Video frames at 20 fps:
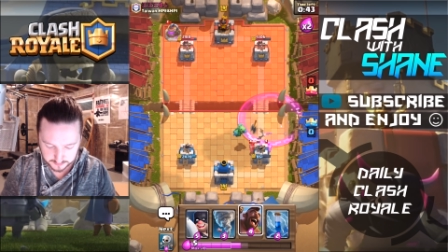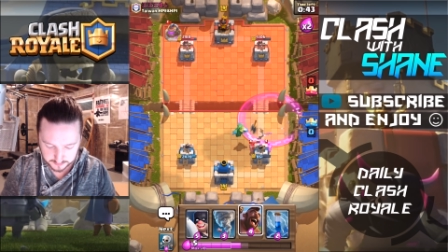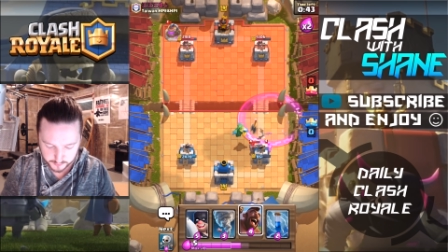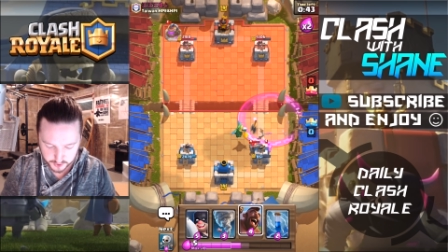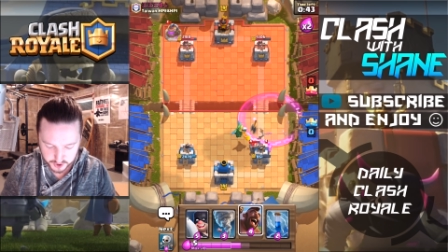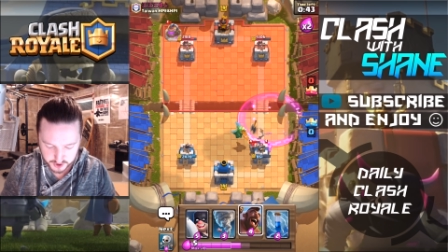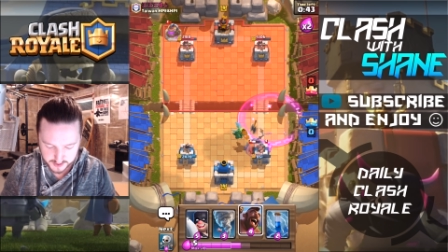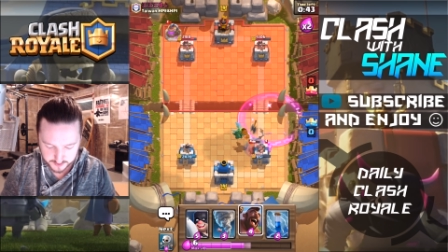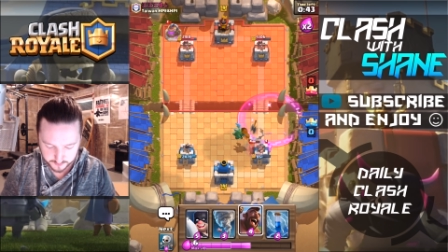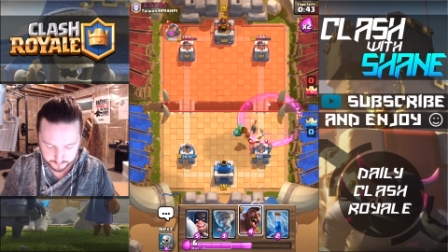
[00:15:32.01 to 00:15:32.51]

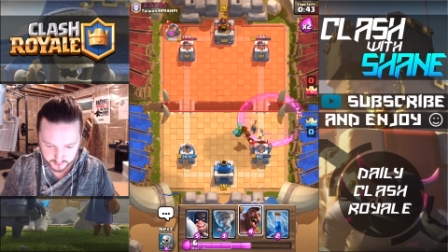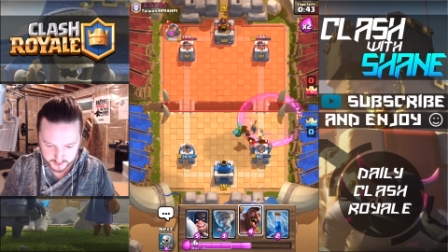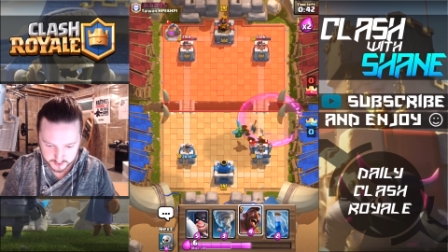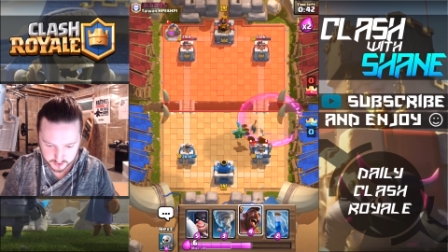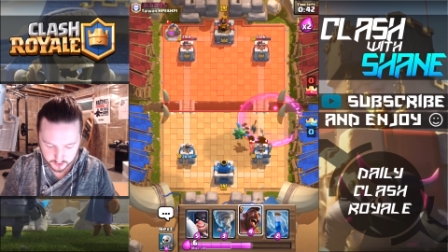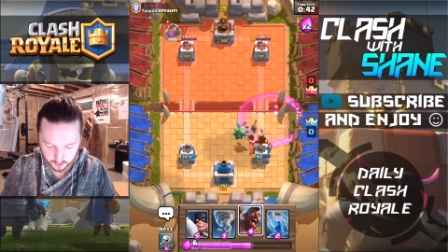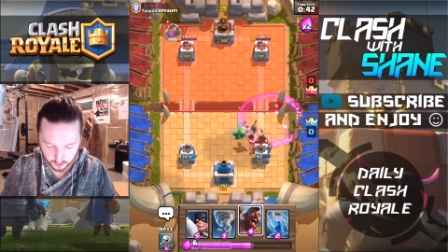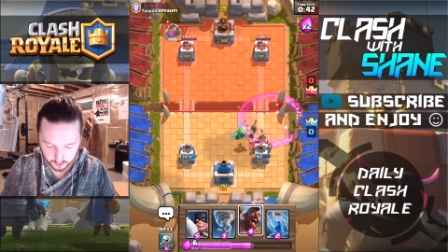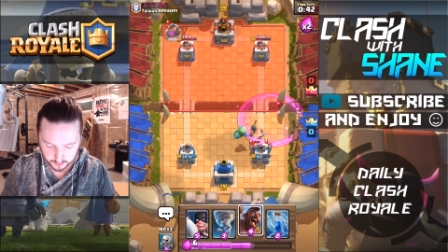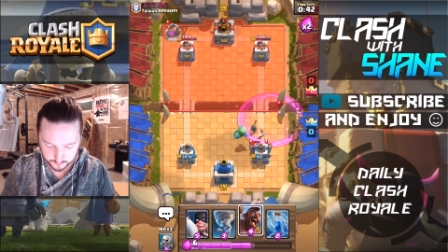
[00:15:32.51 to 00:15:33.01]
Lumberjack plus
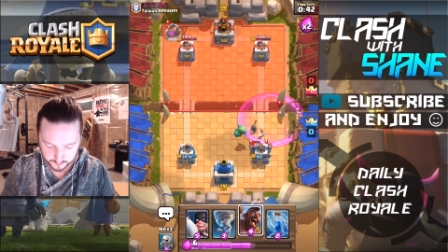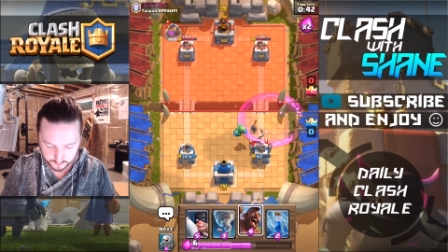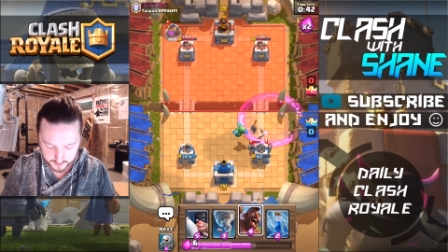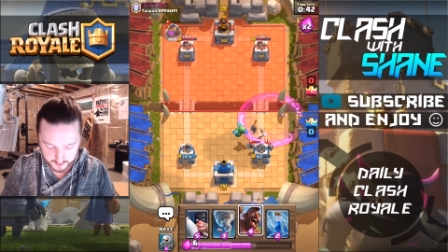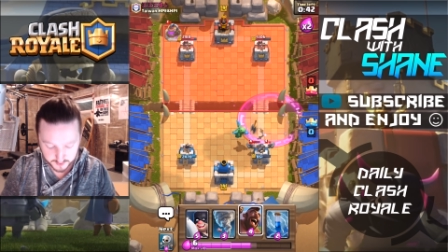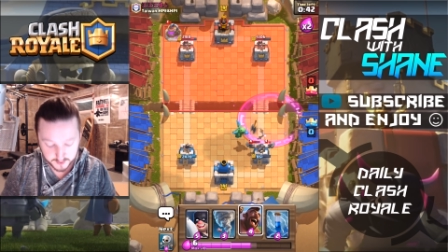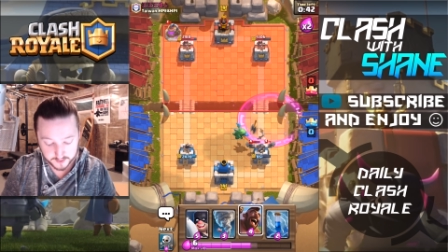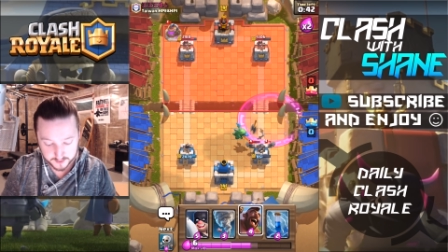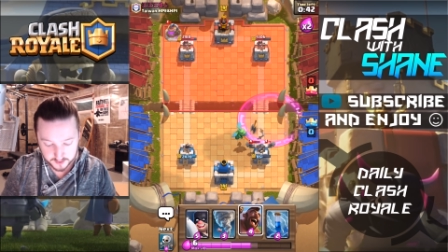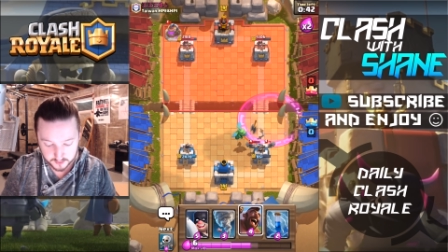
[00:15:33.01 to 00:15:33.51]
Golem
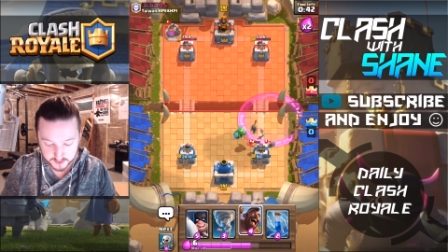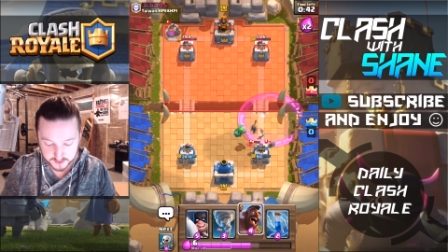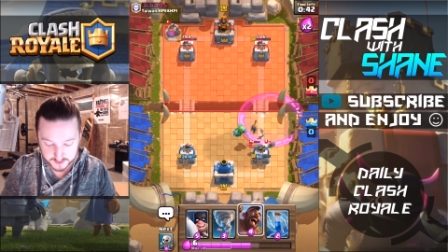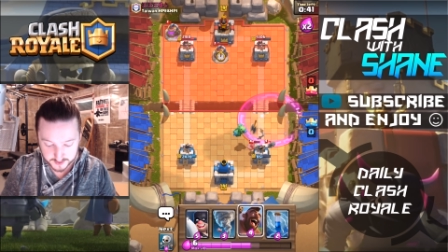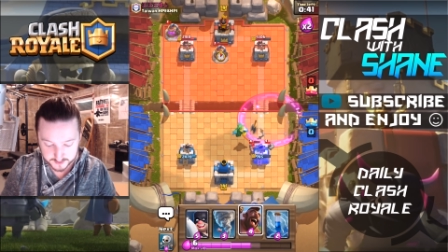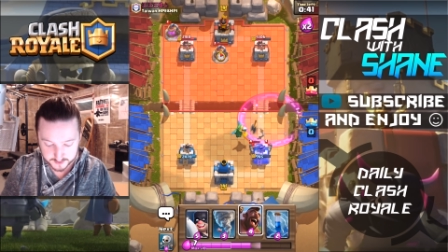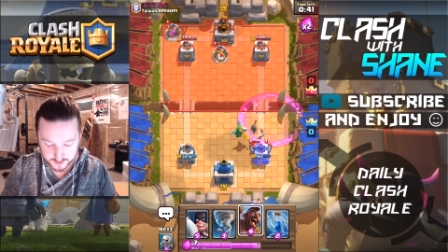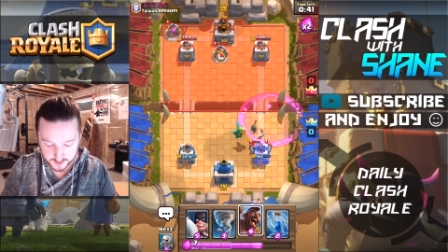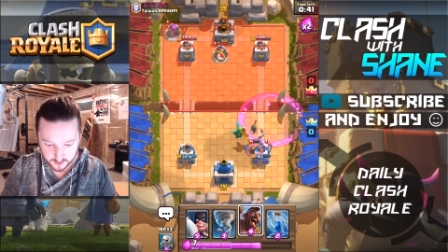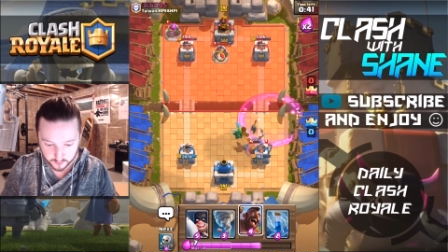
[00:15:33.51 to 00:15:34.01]
equals
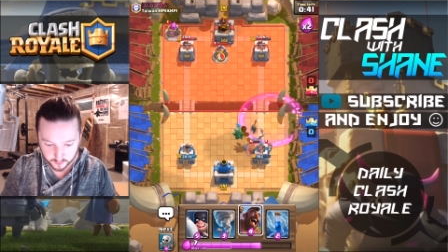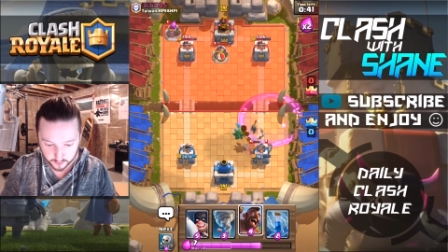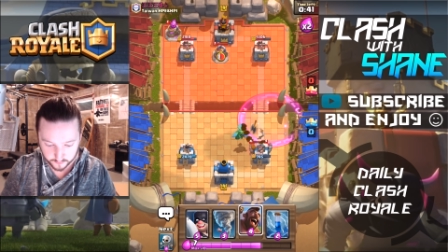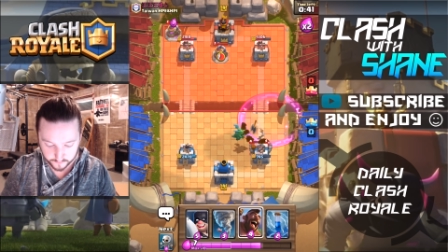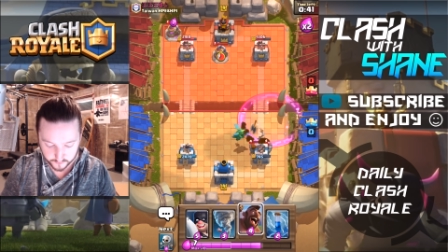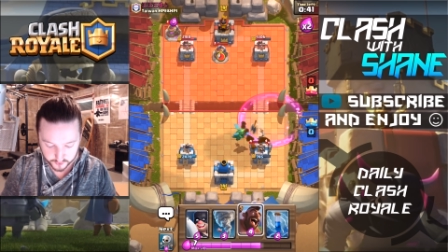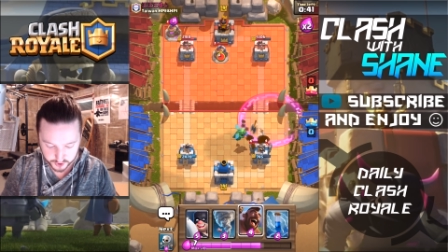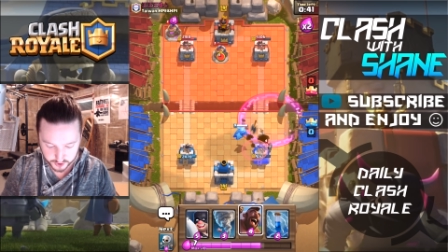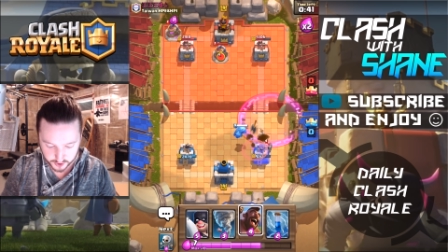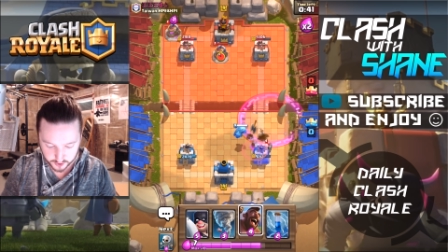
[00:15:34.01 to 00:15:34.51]
Dead Tower,
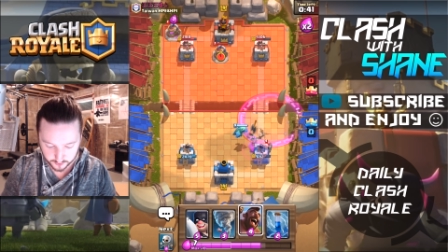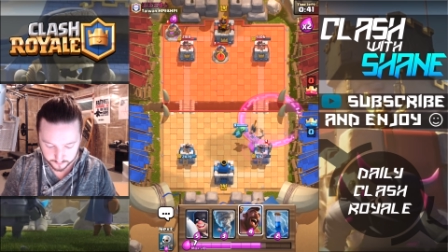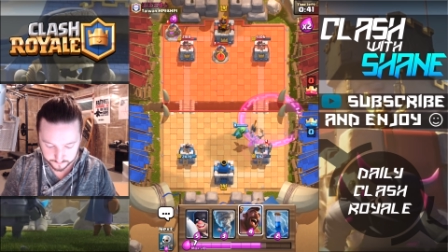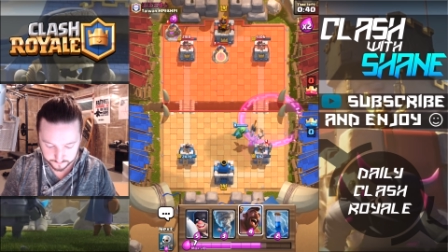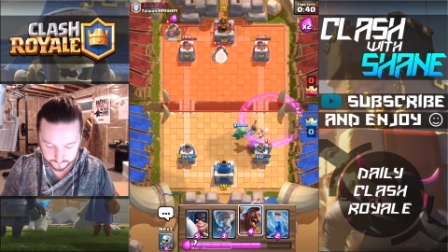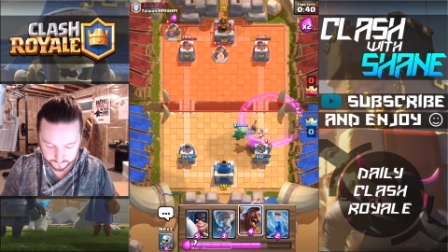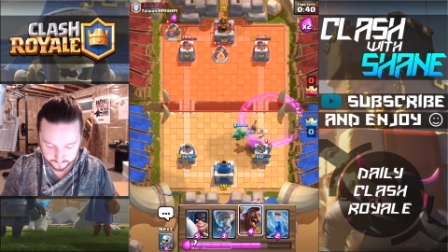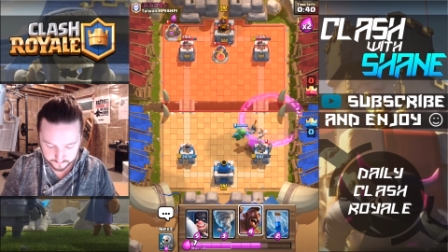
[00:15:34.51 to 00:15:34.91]
for sure.